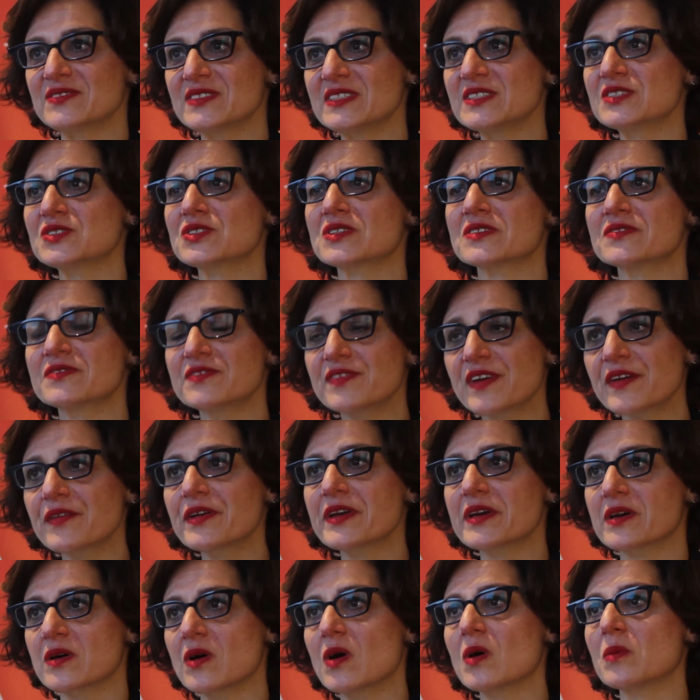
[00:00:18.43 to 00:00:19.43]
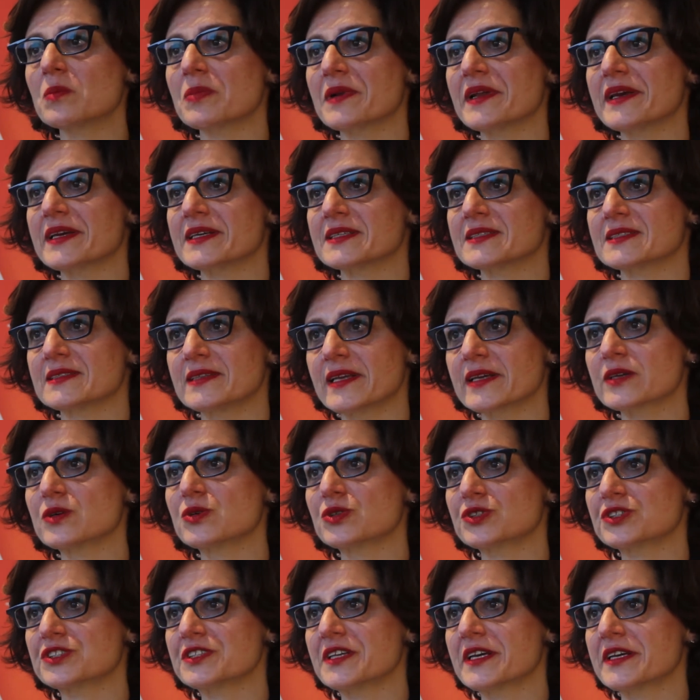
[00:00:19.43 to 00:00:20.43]
These are very complex
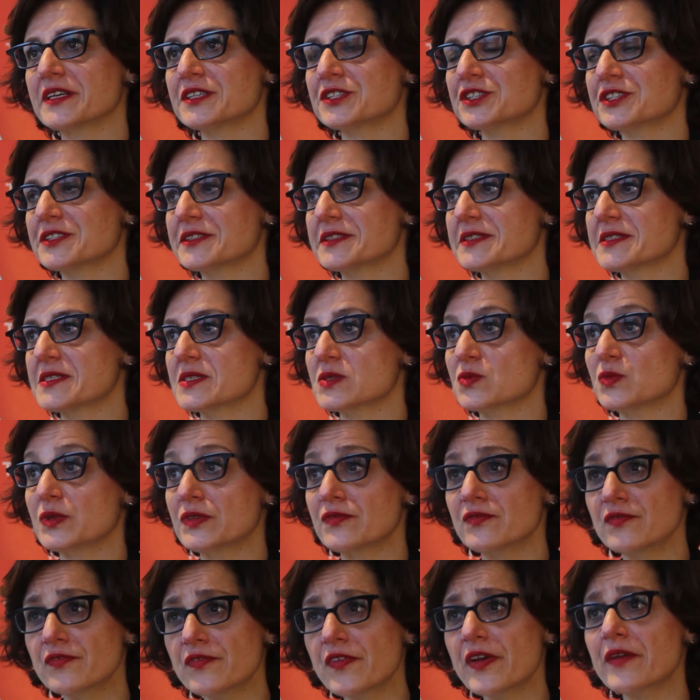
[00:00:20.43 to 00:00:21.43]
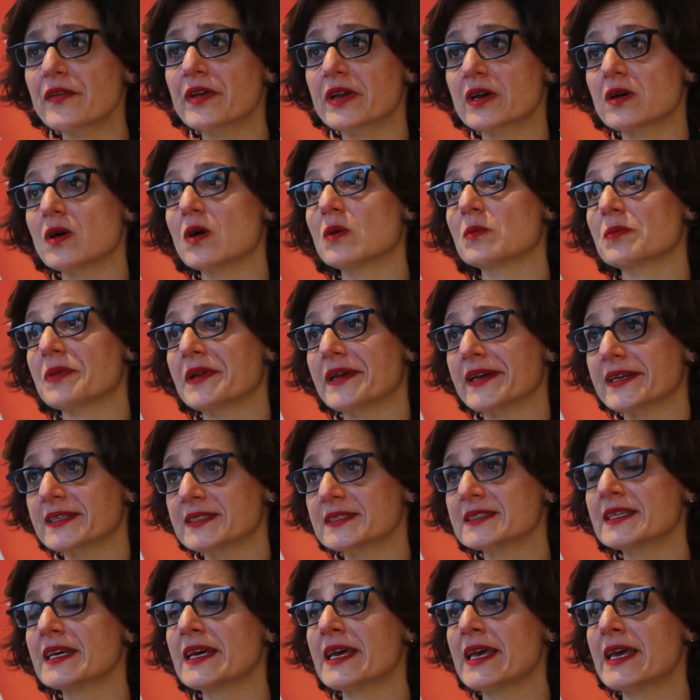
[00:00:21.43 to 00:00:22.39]
negotiations with very complex